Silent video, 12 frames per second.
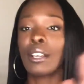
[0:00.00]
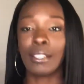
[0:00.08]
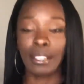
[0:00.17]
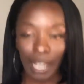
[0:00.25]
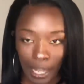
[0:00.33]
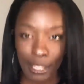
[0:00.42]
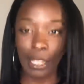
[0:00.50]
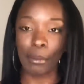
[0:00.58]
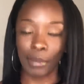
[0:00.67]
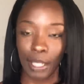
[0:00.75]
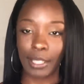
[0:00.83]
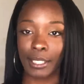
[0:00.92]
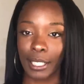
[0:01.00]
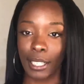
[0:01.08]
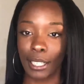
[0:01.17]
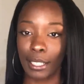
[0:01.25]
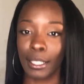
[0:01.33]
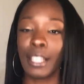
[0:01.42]
nine times out of
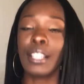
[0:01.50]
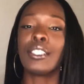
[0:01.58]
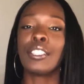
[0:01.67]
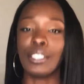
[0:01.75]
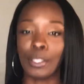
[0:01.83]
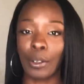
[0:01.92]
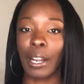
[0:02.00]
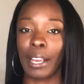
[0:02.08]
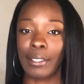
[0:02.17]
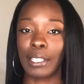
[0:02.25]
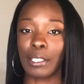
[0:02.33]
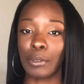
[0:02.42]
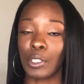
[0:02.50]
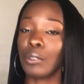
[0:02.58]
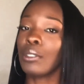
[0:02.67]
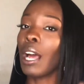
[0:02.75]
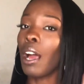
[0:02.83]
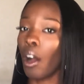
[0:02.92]
ten she's gonna have sex with you
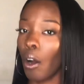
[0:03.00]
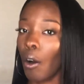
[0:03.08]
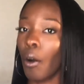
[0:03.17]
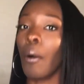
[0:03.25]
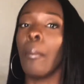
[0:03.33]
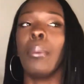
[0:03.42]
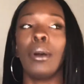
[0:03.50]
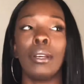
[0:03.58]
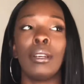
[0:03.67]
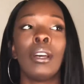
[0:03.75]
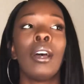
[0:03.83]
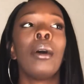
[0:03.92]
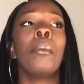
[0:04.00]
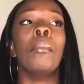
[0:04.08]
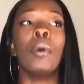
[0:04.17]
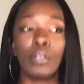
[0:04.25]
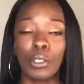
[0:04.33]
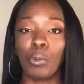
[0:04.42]
not all but
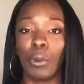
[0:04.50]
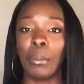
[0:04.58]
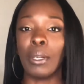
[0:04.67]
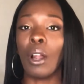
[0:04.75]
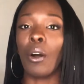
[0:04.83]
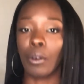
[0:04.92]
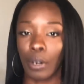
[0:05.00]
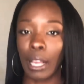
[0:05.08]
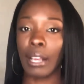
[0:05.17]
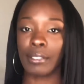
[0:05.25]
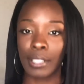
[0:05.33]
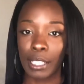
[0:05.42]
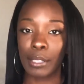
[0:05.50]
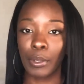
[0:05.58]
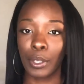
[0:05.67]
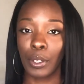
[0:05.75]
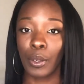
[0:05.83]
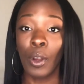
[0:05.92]
most women are gonna have sex with
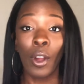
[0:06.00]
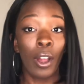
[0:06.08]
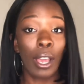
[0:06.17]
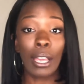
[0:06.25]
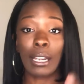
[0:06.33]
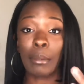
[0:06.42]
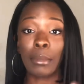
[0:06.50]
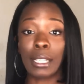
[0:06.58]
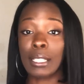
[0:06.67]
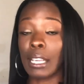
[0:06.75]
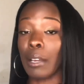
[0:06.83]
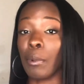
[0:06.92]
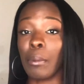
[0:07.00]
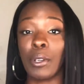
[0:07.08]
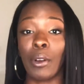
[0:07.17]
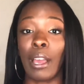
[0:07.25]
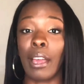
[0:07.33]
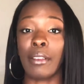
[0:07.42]
you and i'm not saying women
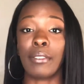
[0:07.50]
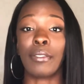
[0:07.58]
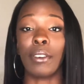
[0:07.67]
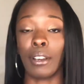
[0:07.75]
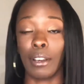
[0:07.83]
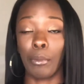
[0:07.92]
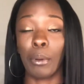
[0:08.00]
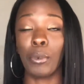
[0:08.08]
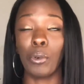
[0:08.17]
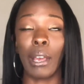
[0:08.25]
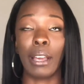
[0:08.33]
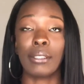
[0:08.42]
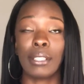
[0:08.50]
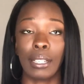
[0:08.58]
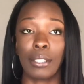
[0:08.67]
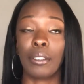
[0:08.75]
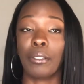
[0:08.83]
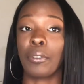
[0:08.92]
don't have uh, women who have sex
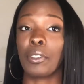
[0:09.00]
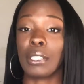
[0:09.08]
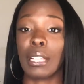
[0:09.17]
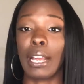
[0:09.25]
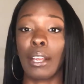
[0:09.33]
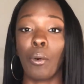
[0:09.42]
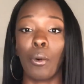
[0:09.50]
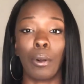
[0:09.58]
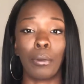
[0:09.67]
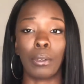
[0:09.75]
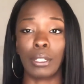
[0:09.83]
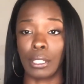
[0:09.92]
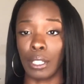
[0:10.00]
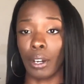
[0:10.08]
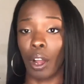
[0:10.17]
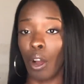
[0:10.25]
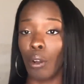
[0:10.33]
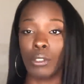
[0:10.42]
on the first night or consider
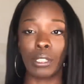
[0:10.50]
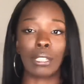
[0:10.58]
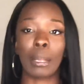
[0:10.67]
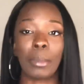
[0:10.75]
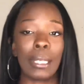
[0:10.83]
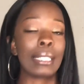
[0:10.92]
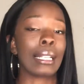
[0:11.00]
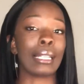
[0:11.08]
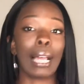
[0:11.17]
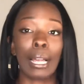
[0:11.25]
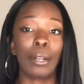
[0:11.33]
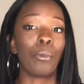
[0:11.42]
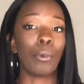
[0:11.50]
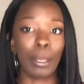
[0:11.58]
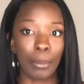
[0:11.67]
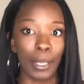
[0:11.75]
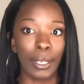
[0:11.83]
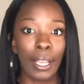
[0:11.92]
hoes because i mean it's a lot of
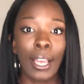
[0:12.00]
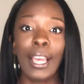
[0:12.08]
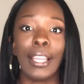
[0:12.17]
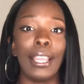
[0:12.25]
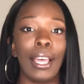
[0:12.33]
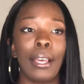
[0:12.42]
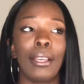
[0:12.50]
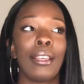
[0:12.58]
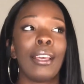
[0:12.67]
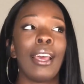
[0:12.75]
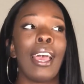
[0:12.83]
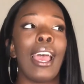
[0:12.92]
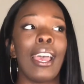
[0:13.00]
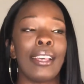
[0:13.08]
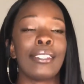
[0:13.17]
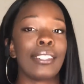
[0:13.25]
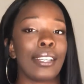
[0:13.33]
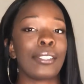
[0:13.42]
women that had
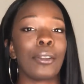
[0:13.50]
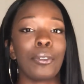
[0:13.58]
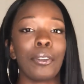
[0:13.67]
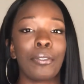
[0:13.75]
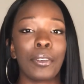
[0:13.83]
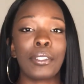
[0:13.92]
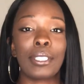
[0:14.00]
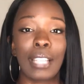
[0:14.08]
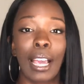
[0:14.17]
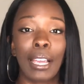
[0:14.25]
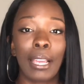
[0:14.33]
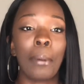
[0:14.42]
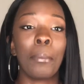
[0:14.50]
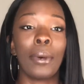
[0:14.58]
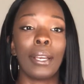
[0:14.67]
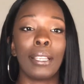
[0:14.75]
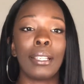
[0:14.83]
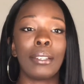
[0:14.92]
sex on the first night.
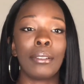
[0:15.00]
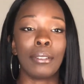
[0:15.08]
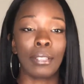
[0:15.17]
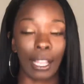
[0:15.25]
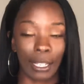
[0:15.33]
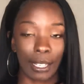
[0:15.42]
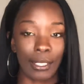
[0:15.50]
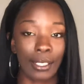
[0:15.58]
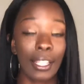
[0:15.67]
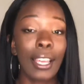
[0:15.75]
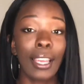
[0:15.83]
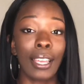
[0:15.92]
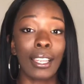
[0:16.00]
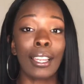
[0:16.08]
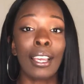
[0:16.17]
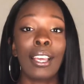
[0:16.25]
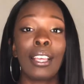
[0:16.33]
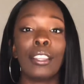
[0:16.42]
But like I said,
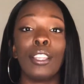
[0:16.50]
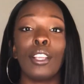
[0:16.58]
the